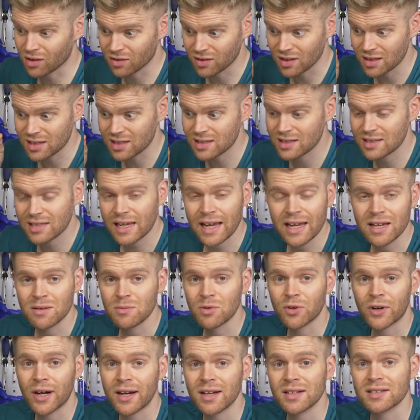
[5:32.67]
on the
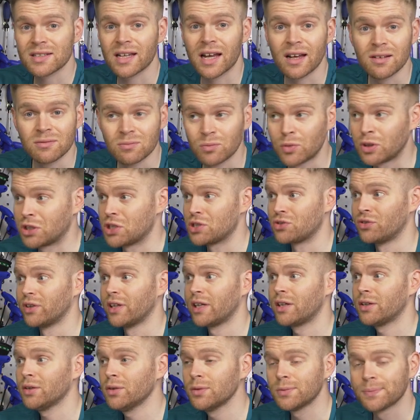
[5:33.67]
same crank set, which is
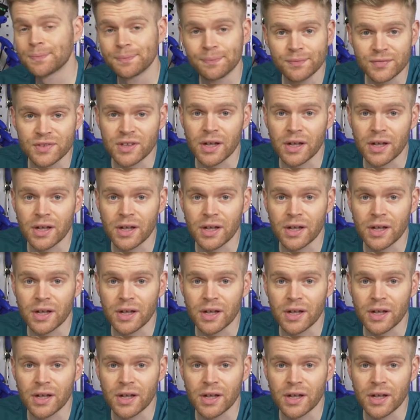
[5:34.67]
really cool.